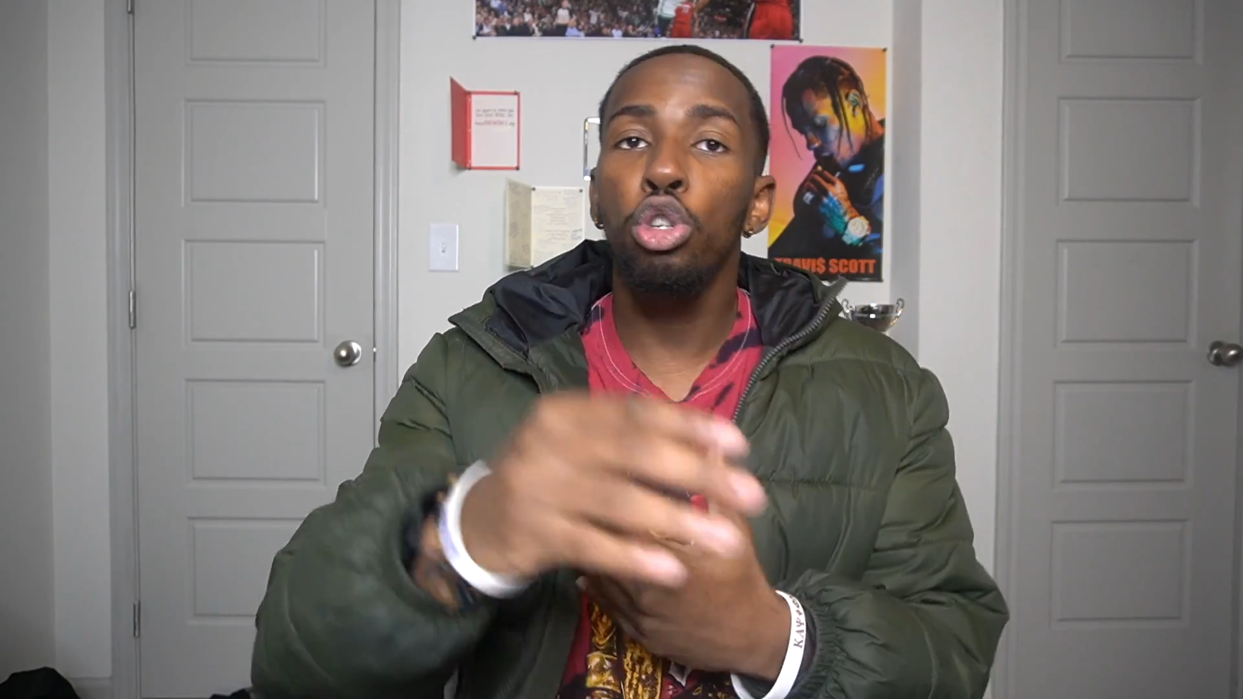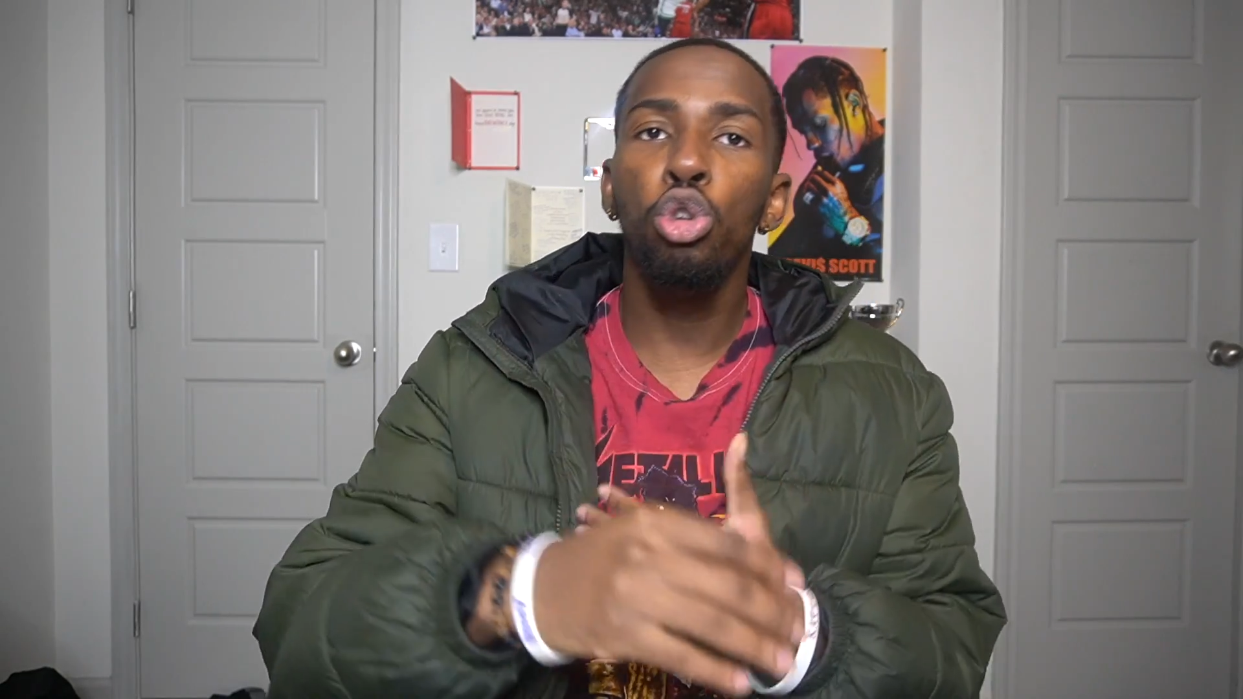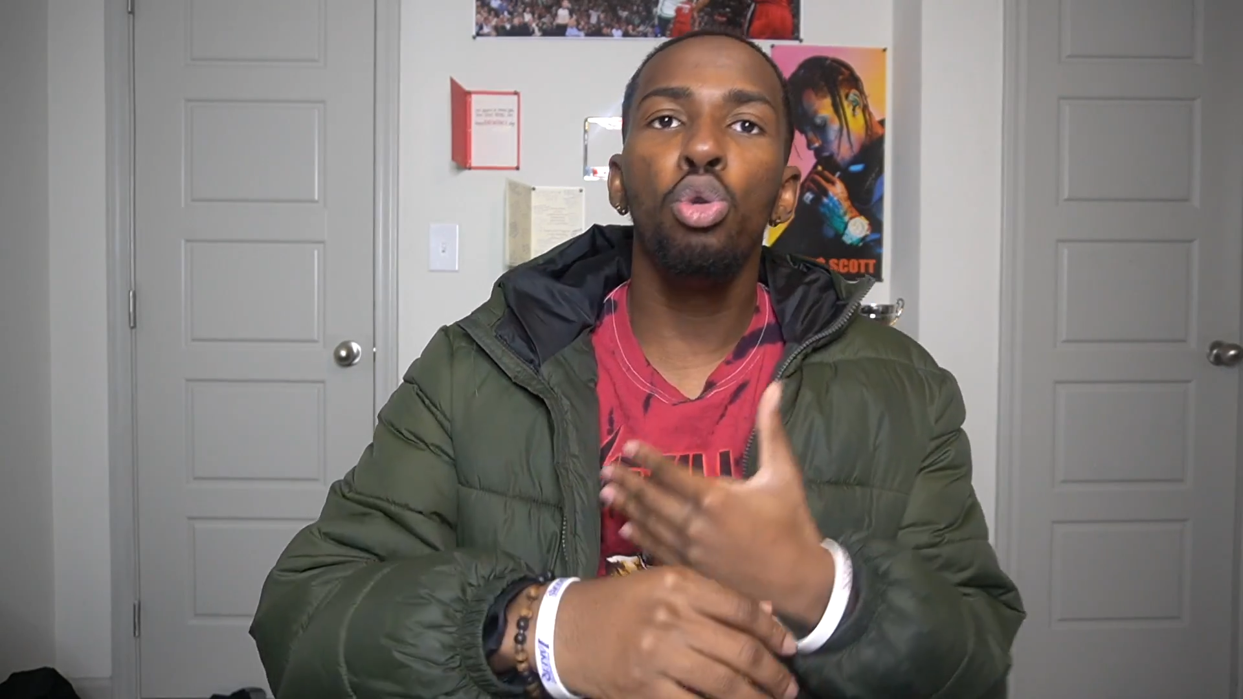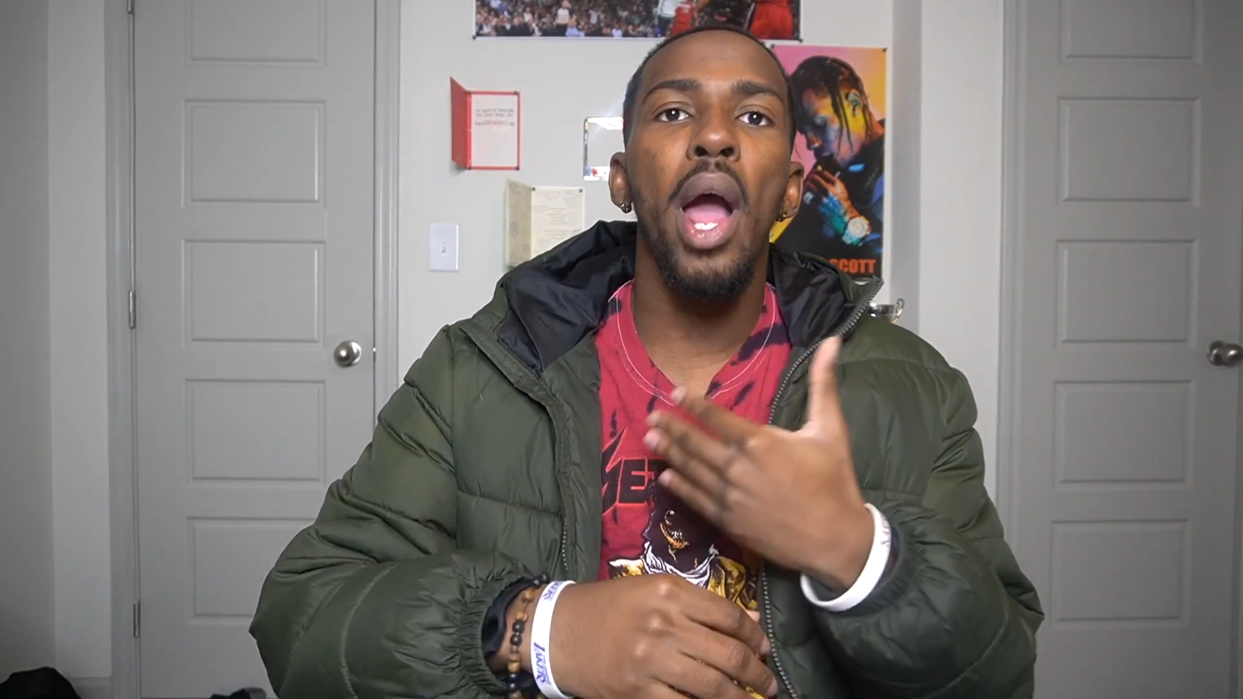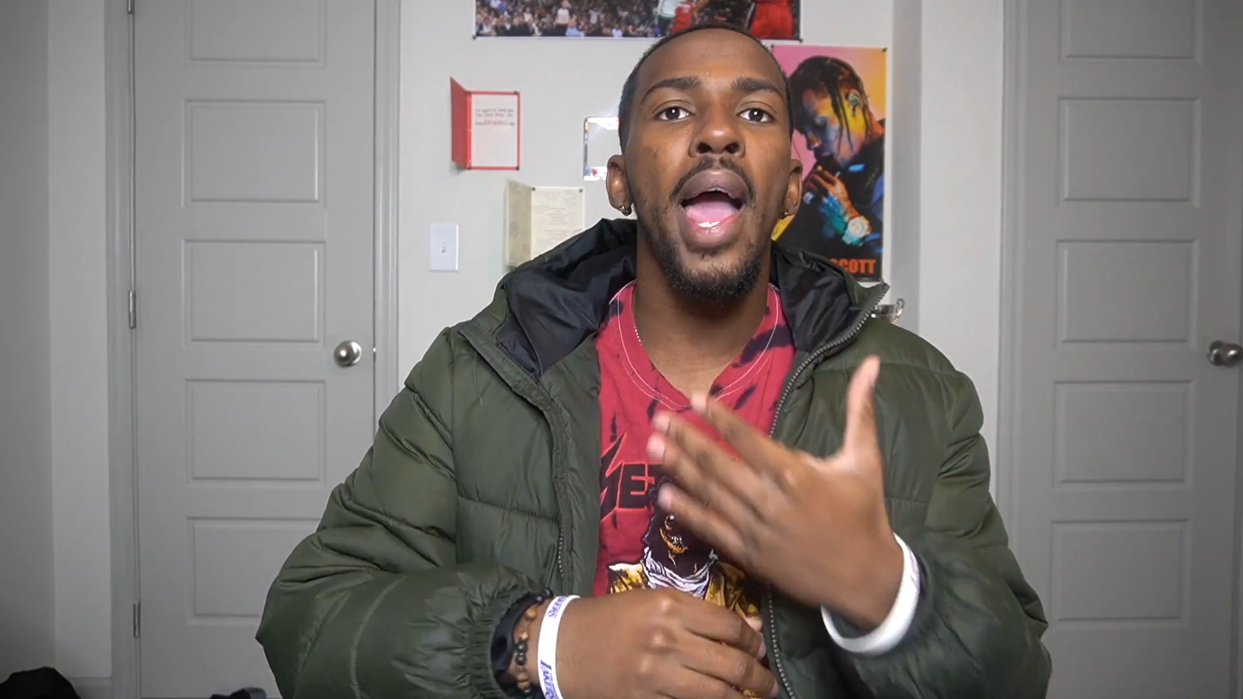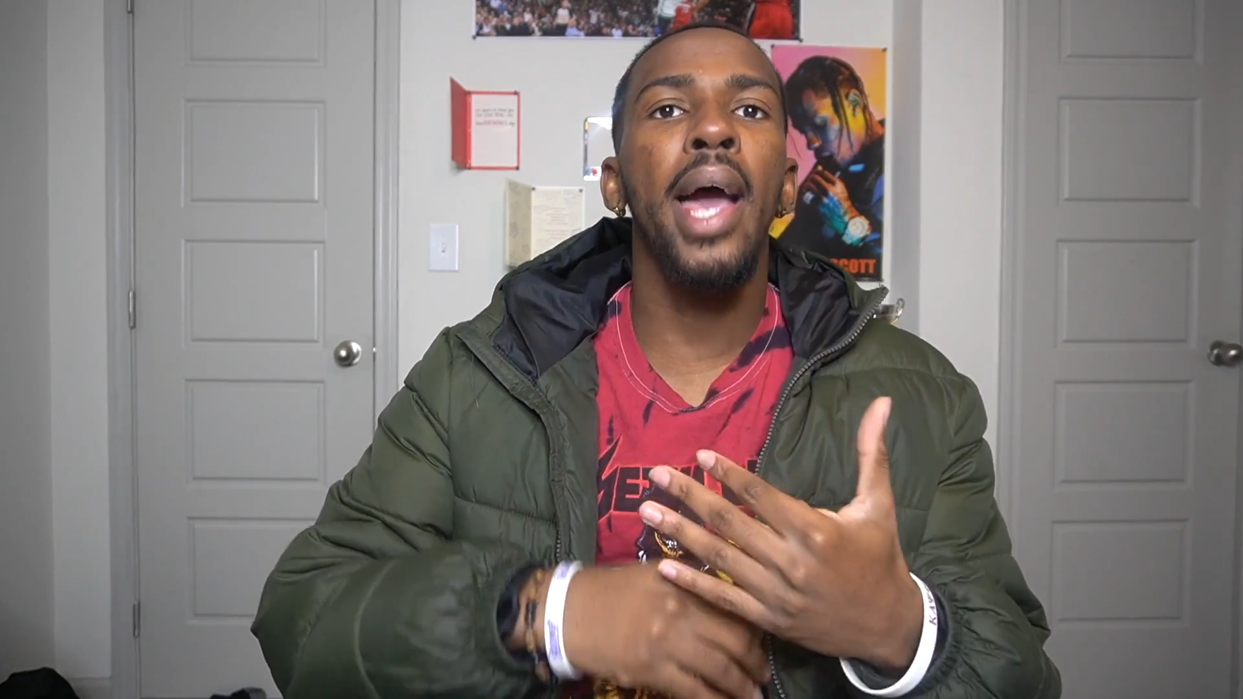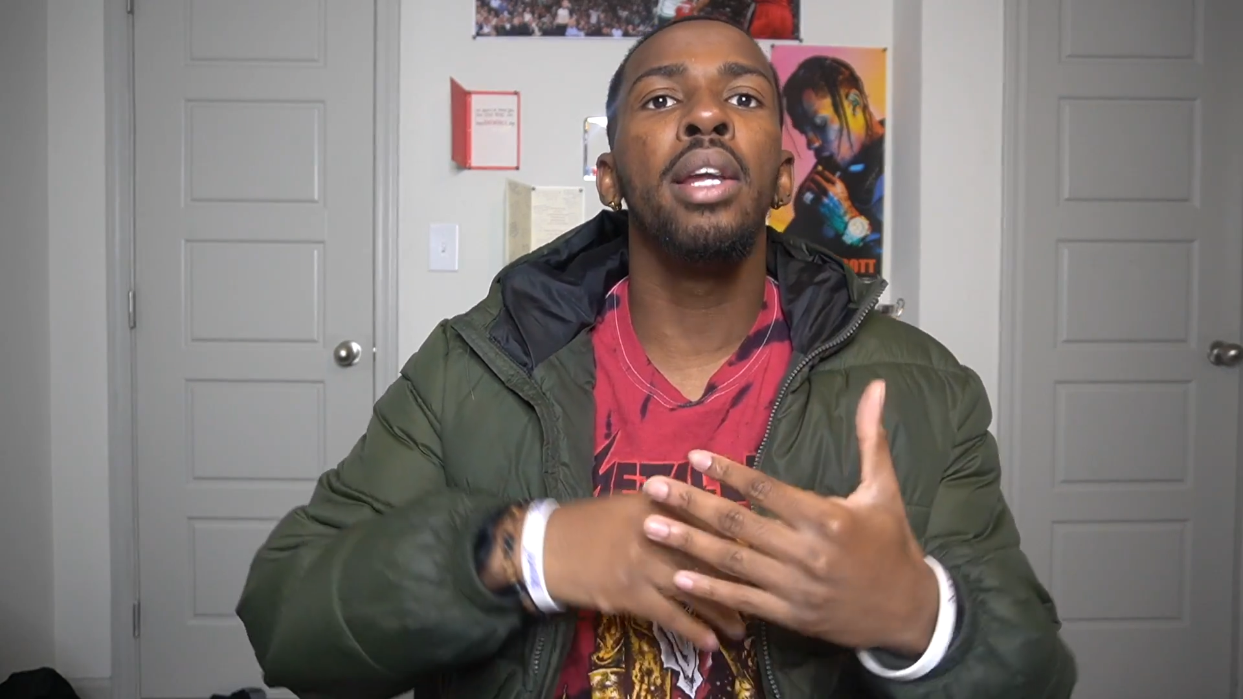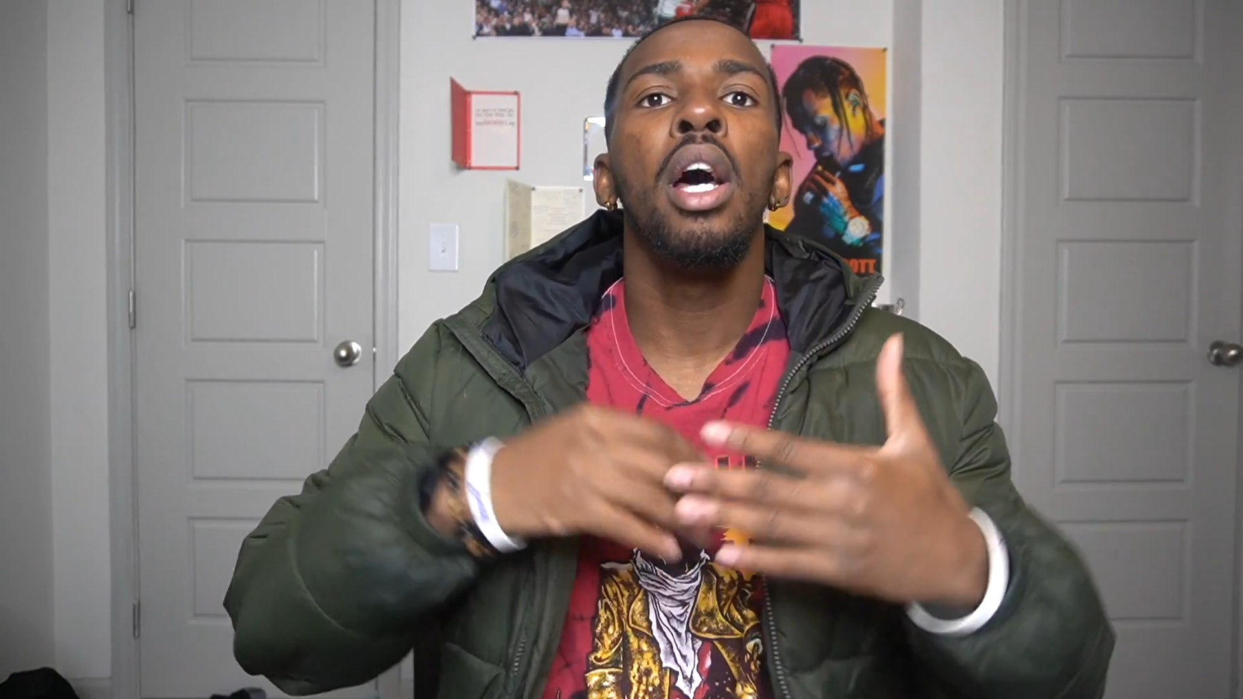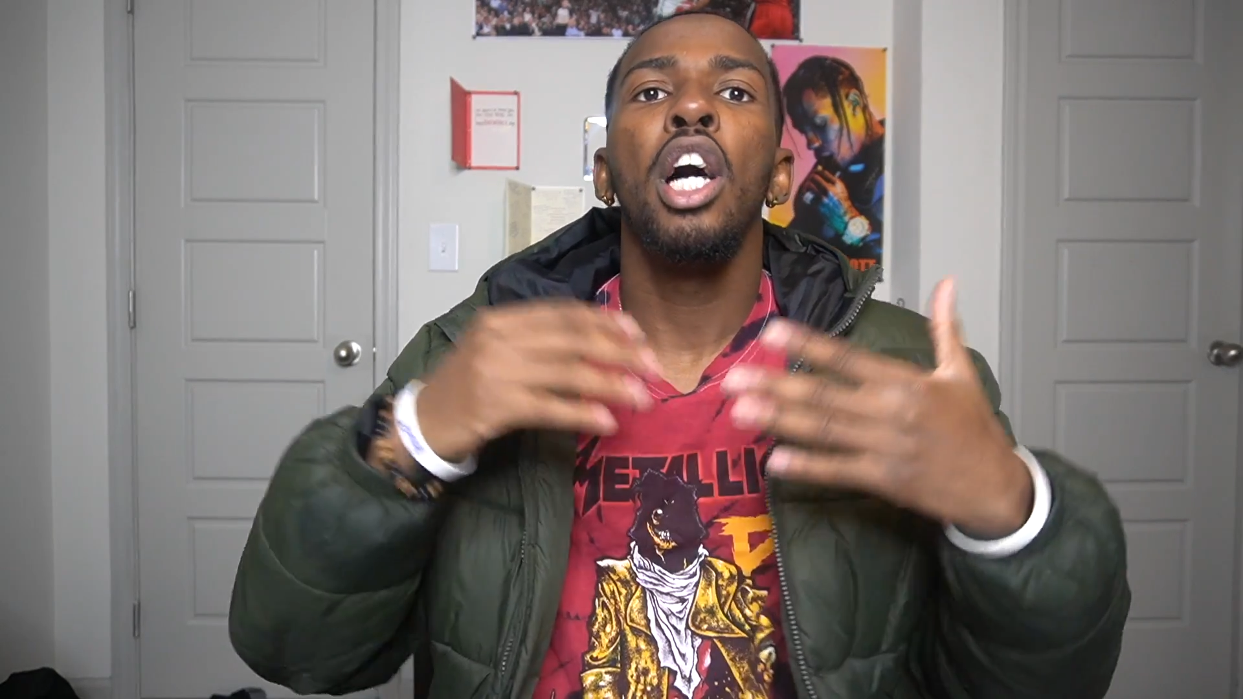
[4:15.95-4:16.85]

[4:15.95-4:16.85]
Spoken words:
you and